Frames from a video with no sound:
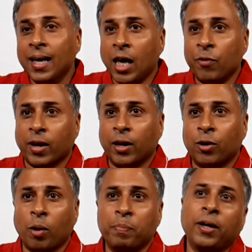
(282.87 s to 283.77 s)
if you can
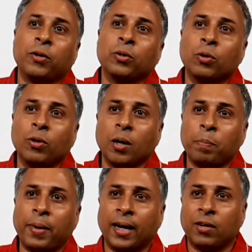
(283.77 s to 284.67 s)
drop me to
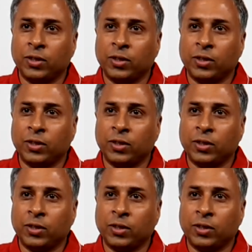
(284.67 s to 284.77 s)
Gundlpet,